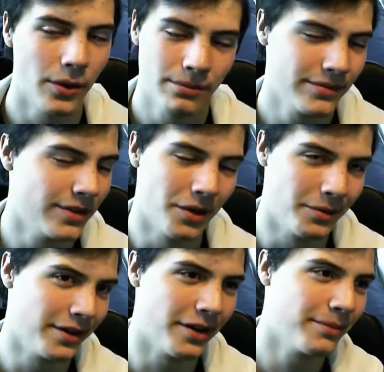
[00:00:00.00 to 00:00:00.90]

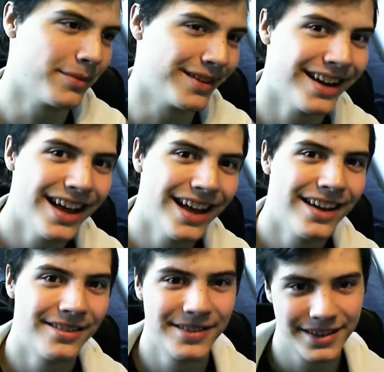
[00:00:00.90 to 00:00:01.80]
No, we're not,
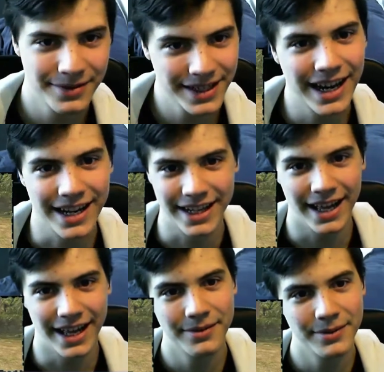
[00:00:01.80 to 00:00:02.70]
but
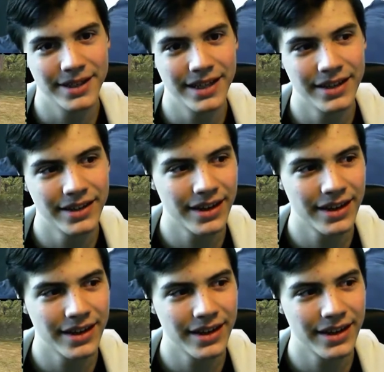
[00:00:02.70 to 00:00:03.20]
we're getting there.